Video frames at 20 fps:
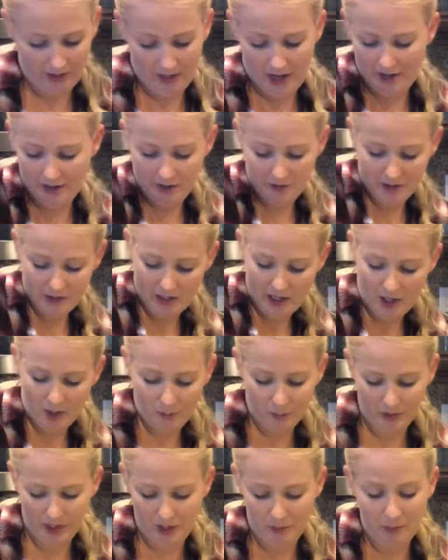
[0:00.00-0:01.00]
I know it'll
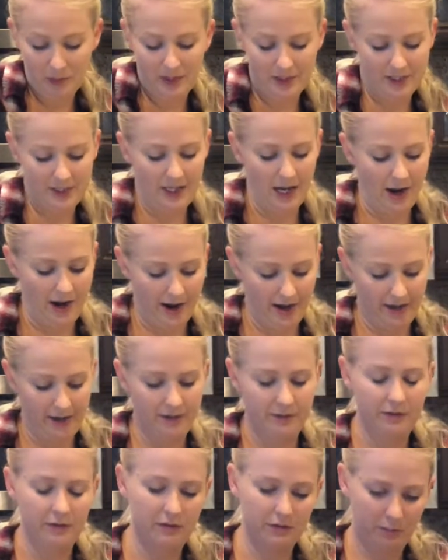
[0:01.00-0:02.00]
help keep the
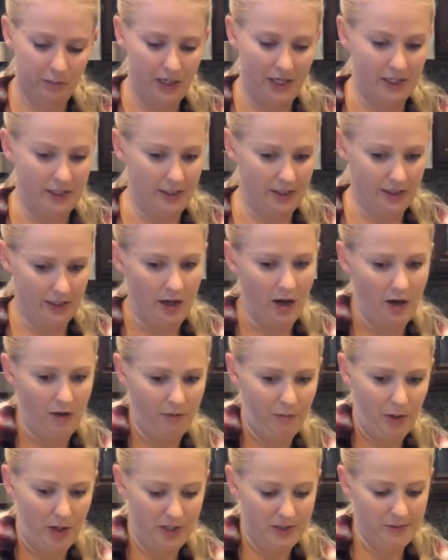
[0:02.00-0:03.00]
side pieces
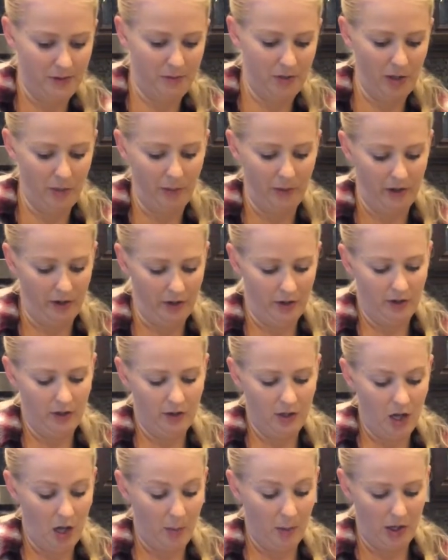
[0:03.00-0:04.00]
of parchment paper
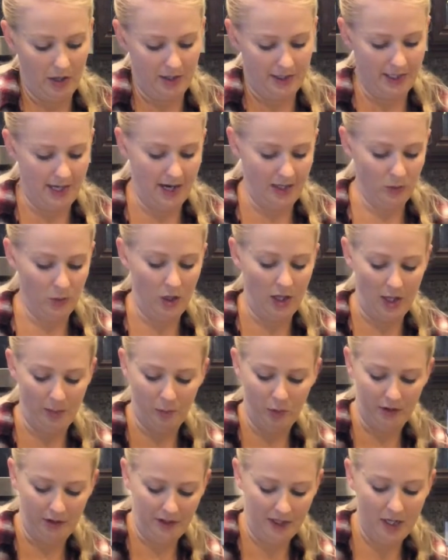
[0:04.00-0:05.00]
up on the sides while I
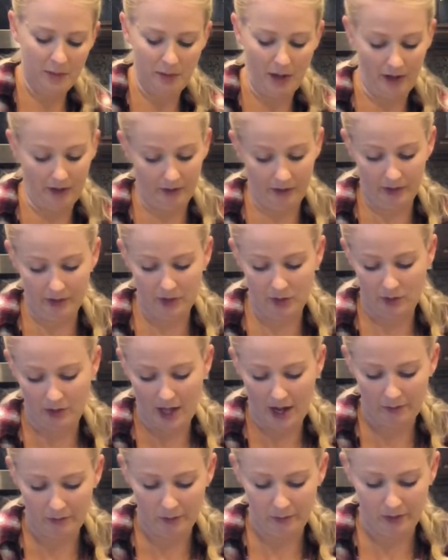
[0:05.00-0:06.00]
pour the cake batter in, so
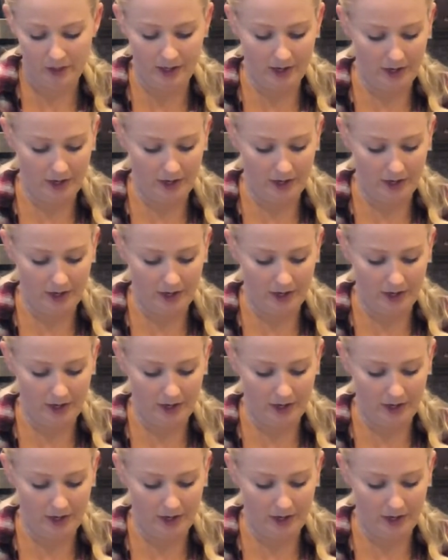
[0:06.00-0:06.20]
that will be